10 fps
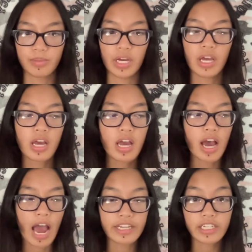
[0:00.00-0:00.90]
But
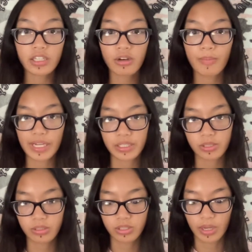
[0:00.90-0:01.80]
I did go back to
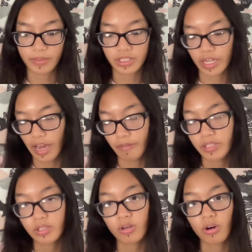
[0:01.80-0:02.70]
school shopping today. I
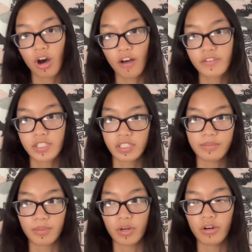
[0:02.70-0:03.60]
went to Office
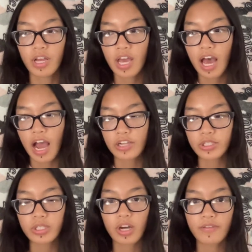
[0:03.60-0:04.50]
Depot. I
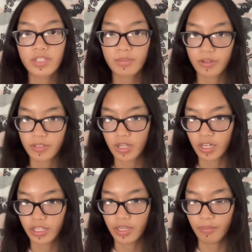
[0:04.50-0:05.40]
usually go to Office Depot or
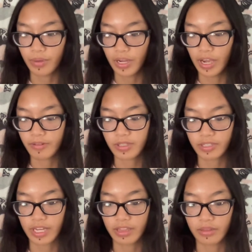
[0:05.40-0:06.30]
Target, but I was
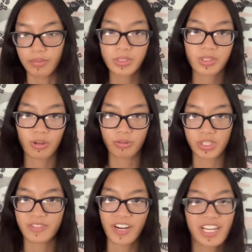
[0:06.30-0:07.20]
already at the bookstore,
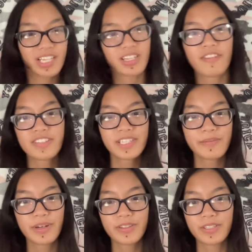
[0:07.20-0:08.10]
which is right next to Office
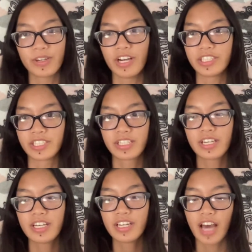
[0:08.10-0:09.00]
Depot, so I went
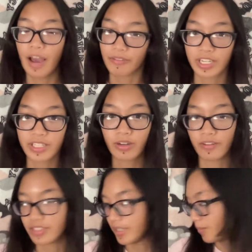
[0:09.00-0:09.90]
ahead to
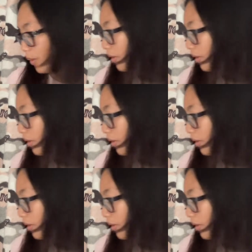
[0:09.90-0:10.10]
Office Depot.